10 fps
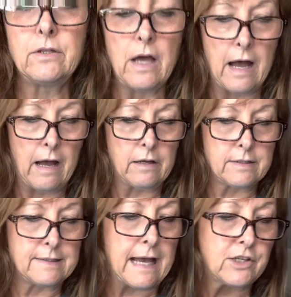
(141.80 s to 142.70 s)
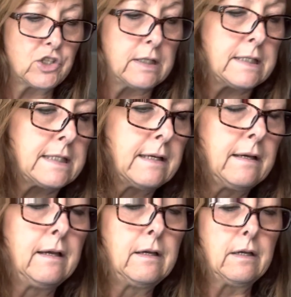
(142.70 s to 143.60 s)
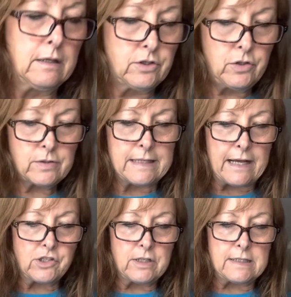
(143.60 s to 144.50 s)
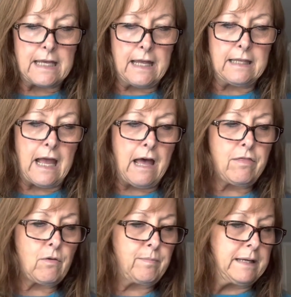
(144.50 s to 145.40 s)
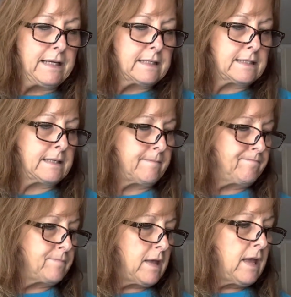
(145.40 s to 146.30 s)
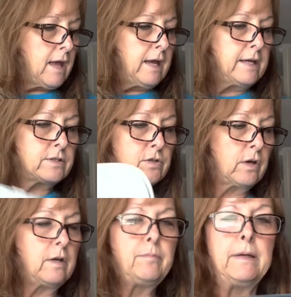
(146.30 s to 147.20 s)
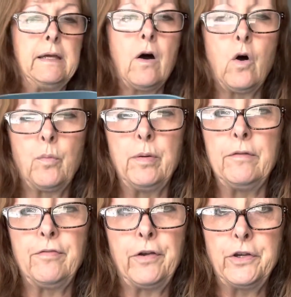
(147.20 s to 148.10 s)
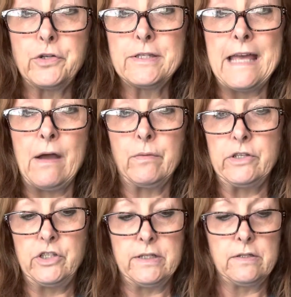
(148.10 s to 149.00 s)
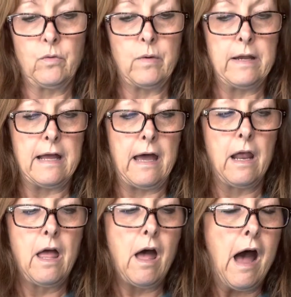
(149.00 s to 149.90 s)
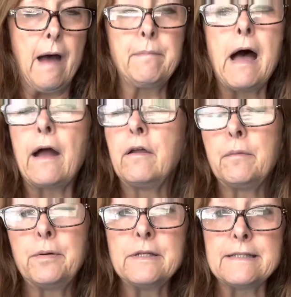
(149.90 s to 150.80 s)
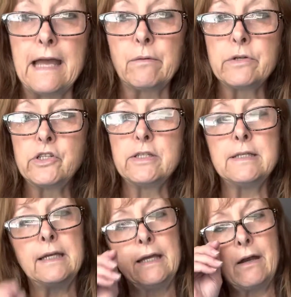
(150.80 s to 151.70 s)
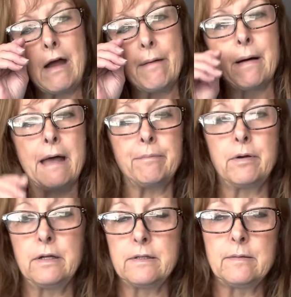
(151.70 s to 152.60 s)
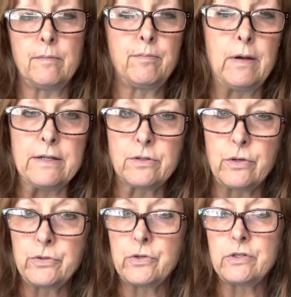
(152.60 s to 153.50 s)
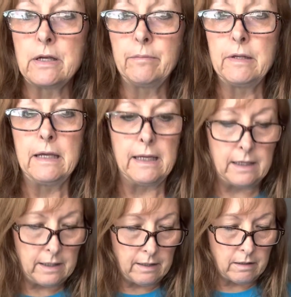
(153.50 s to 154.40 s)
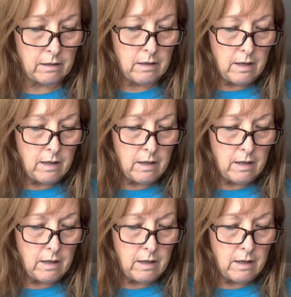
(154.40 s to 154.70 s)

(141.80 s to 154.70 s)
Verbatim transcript: uh, sections, two sections, and the other piece is going to be open for your sandwiches and whatnot. I'm not going to put sandwiches in here. I might put some pretzels or something in here,